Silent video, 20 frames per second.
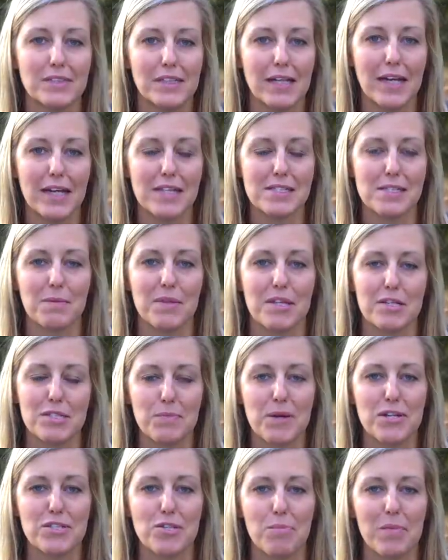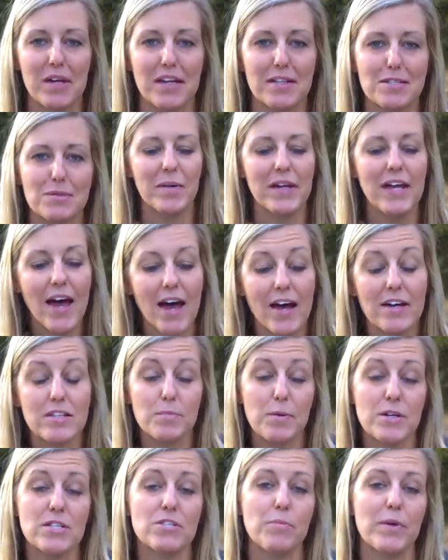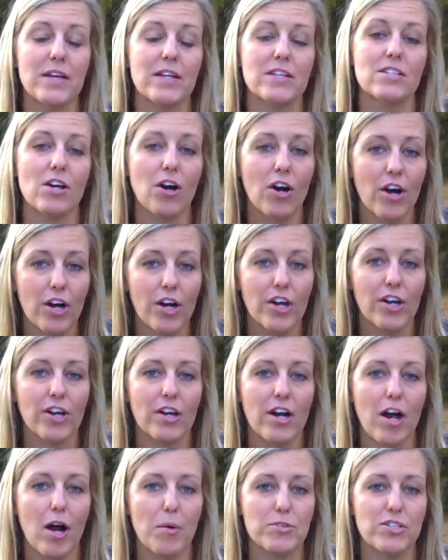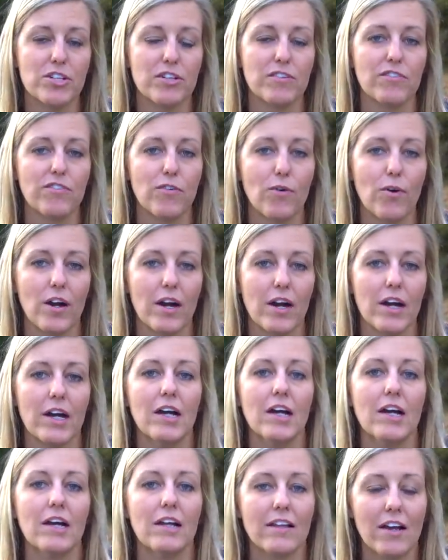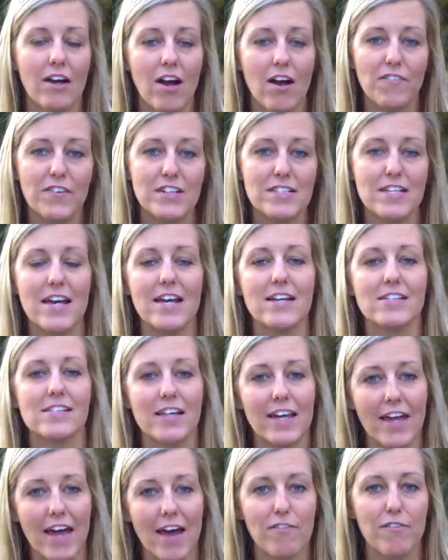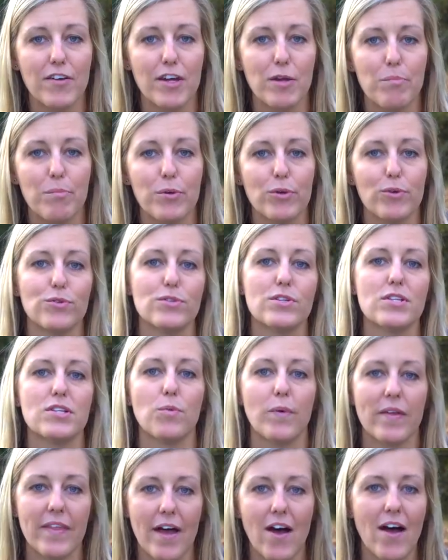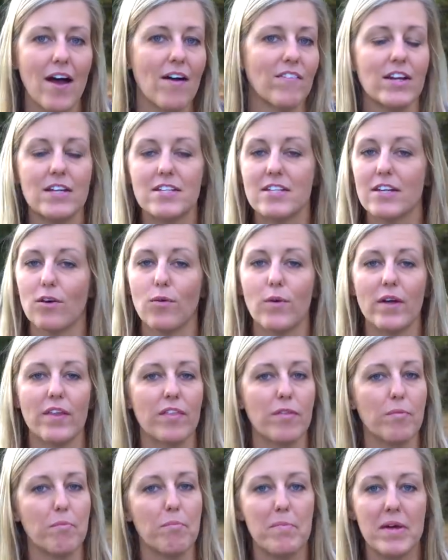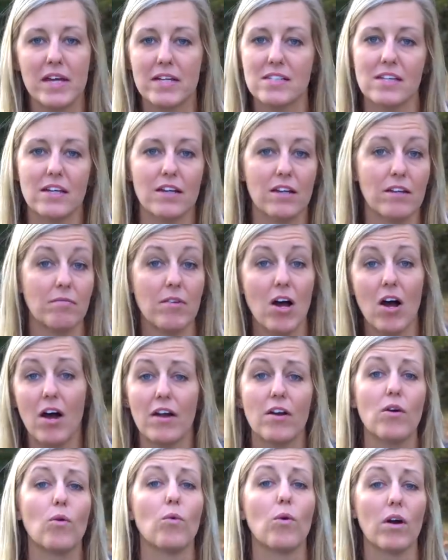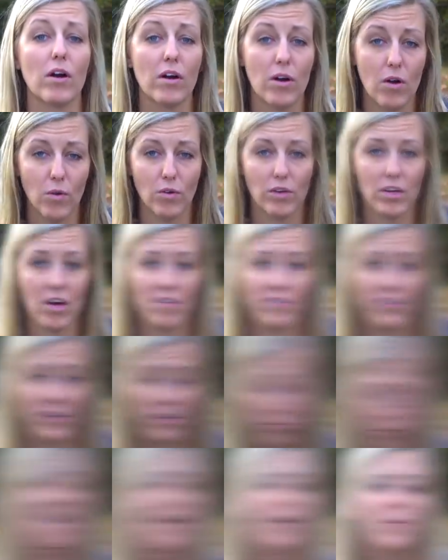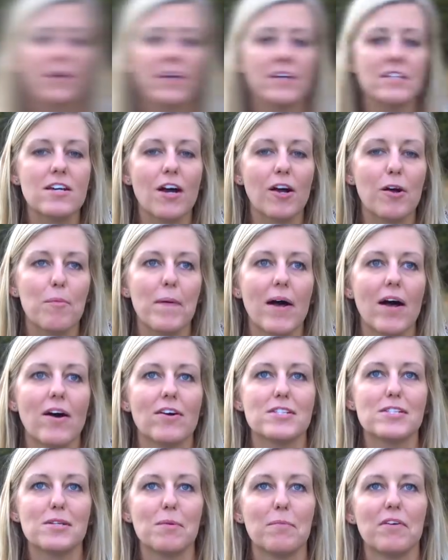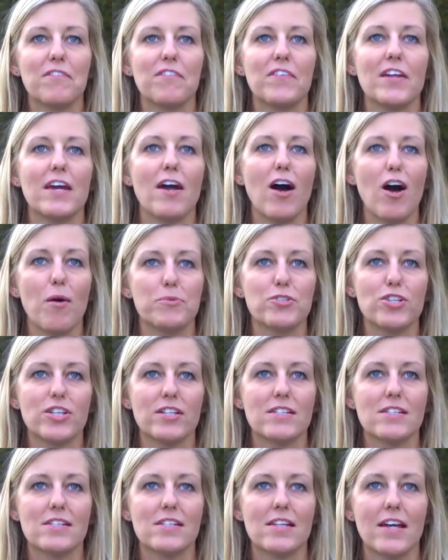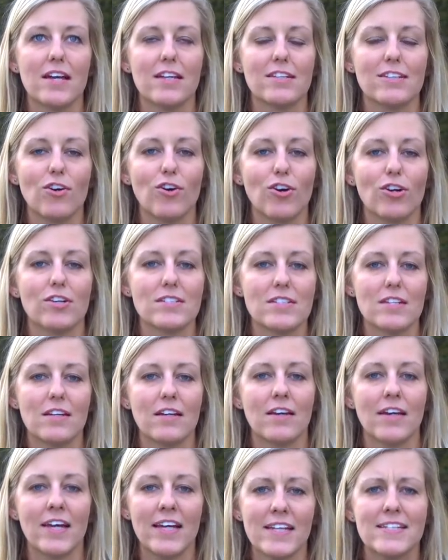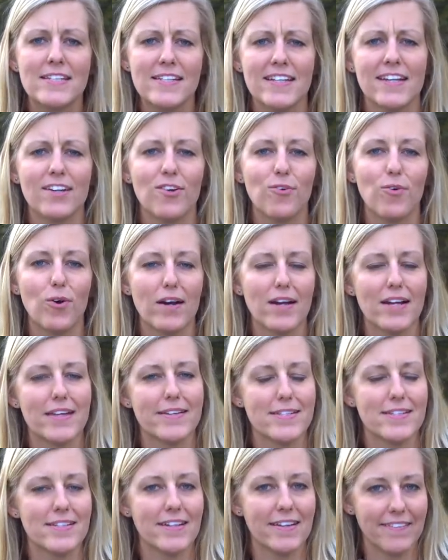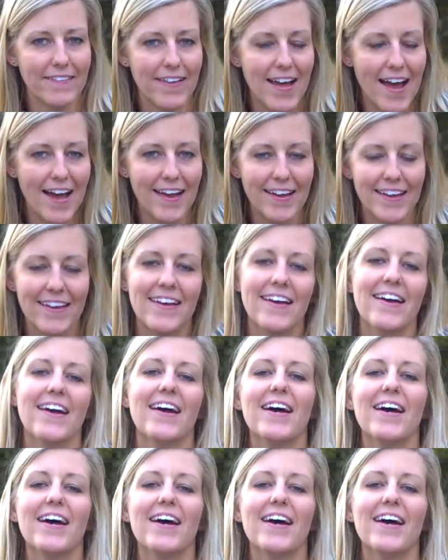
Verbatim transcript: to get some of the espresso beans. But yeah, espresso beans are a good option for the coffee taste, the caffeine boost without having to deal with mixing hot or cold coffee. Now I'm gonna talk about some of the options that aren't instant or instant lack.